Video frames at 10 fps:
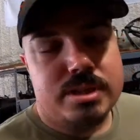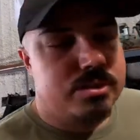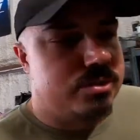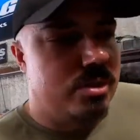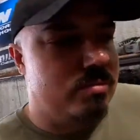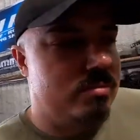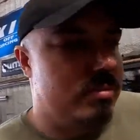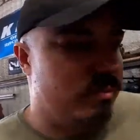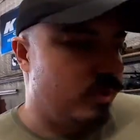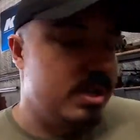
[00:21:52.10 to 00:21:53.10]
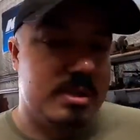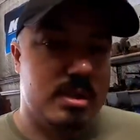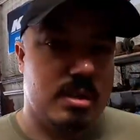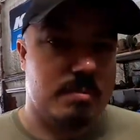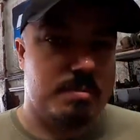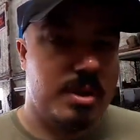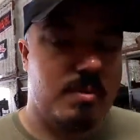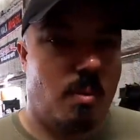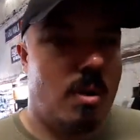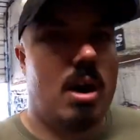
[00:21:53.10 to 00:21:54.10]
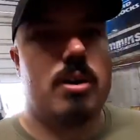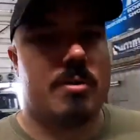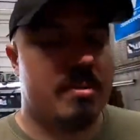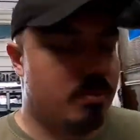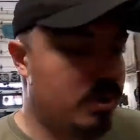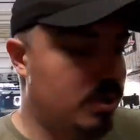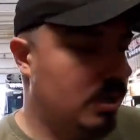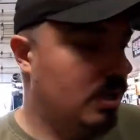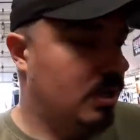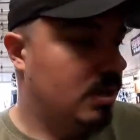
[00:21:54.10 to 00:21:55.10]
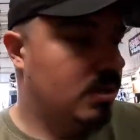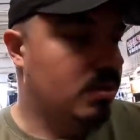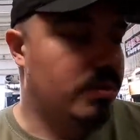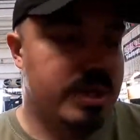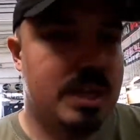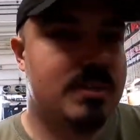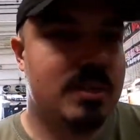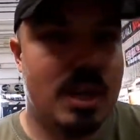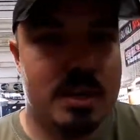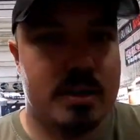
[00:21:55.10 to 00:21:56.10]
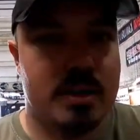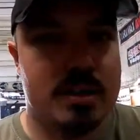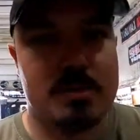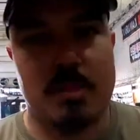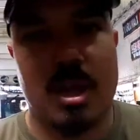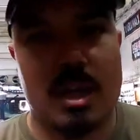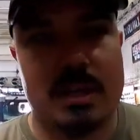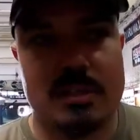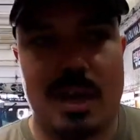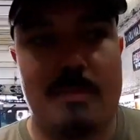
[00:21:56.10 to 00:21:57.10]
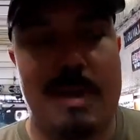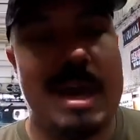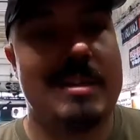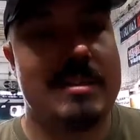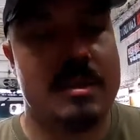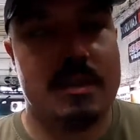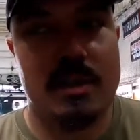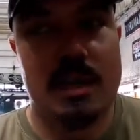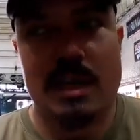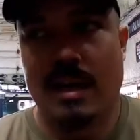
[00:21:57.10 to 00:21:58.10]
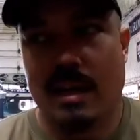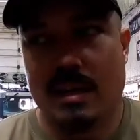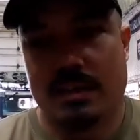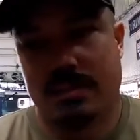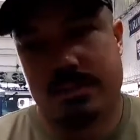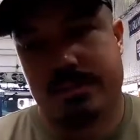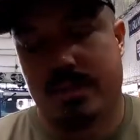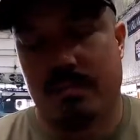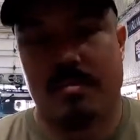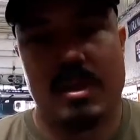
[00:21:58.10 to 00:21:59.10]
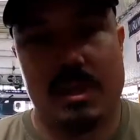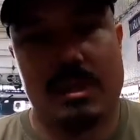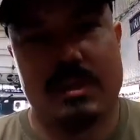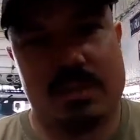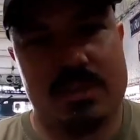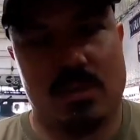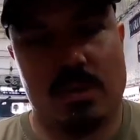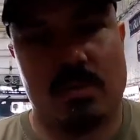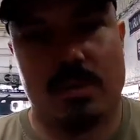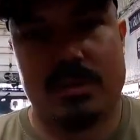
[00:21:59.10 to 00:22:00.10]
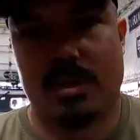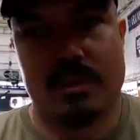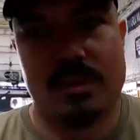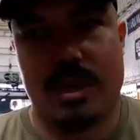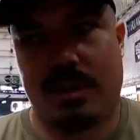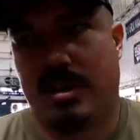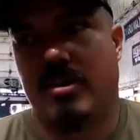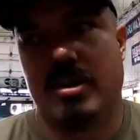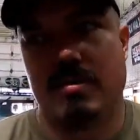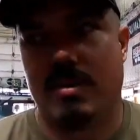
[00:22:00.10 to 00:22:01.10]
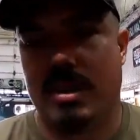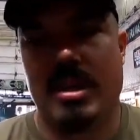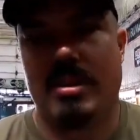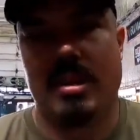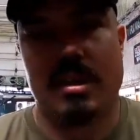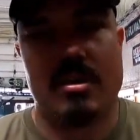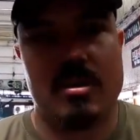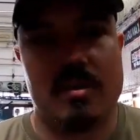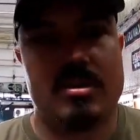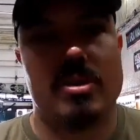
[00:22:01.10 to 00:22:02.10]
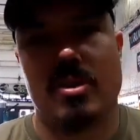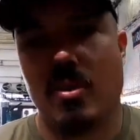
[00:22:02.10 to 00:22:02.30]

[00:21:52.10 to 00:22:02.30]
it, there's no reason to put water through it. You know, the inside of your engine block is not painted. It's, you know, at least these older ones aren't. They're not coated with anything. You know, it's the